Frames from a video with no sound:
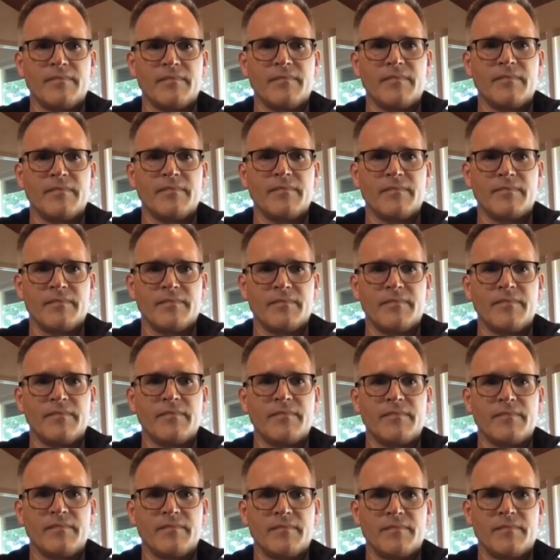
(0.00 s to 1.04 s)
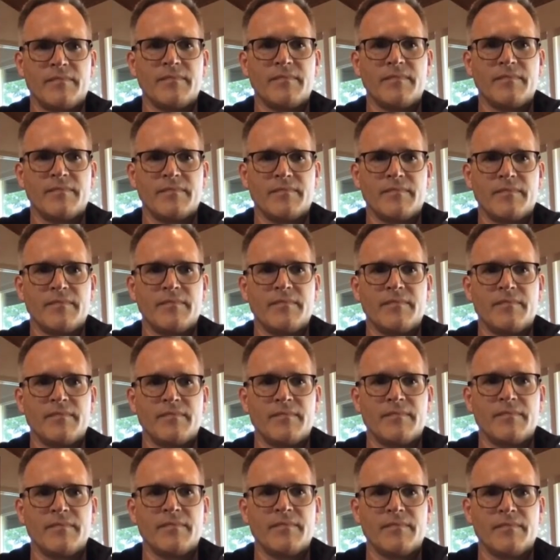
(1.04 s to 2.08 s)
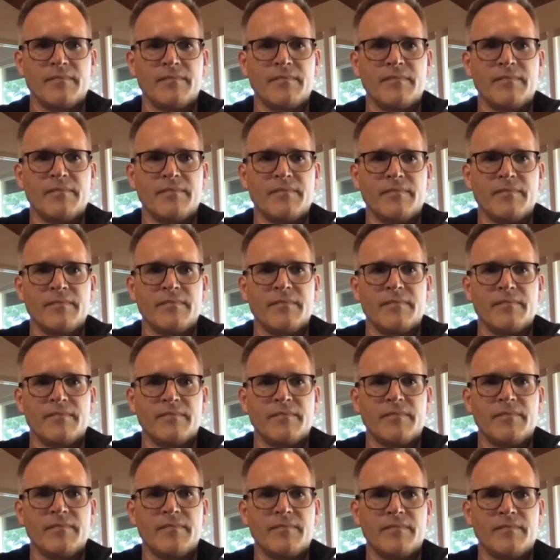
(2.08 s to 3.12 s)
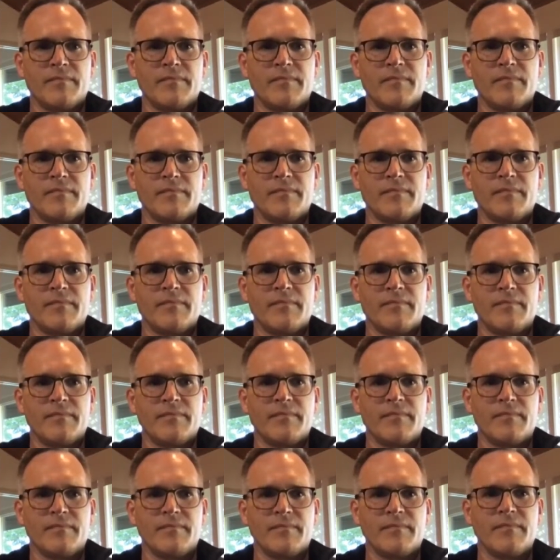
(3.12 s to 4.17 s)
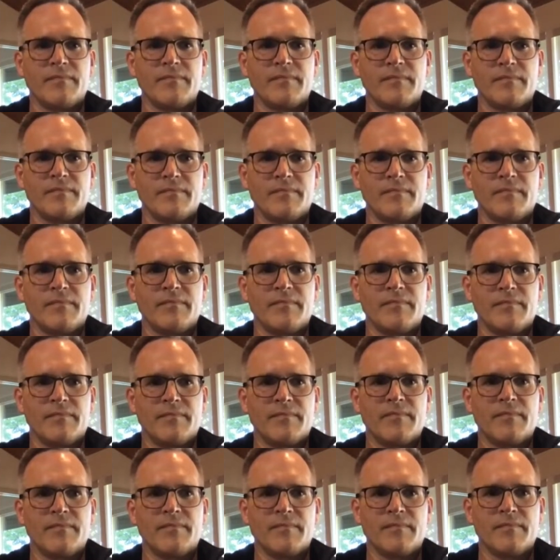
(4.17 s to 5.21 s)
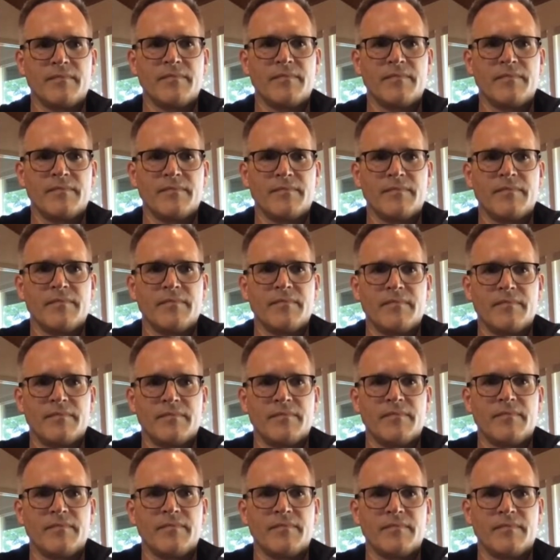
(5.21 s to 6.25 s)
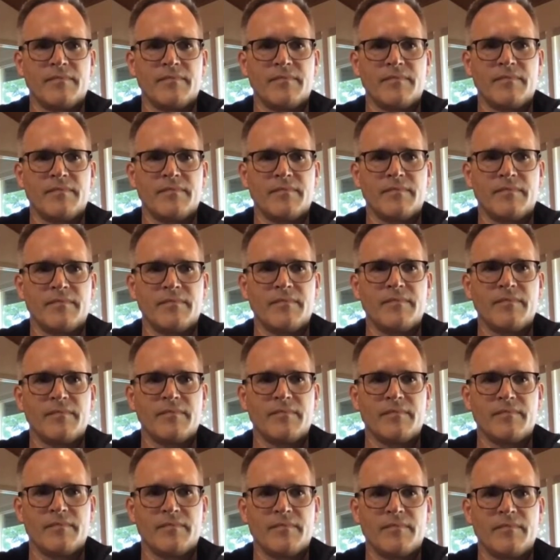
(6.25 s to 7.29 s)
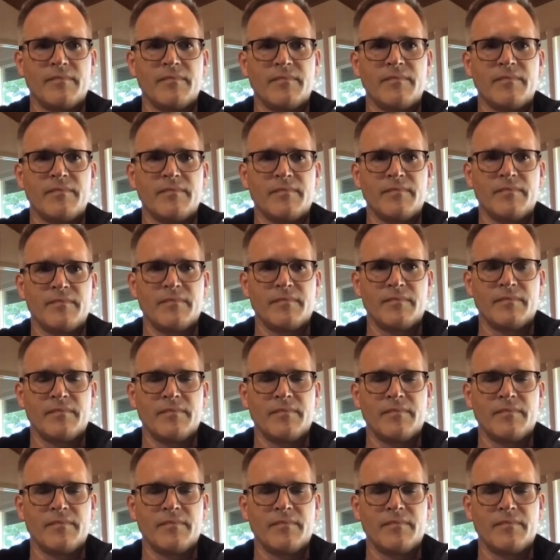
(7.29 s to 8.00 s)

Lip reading: No words are spoken by the person on screen.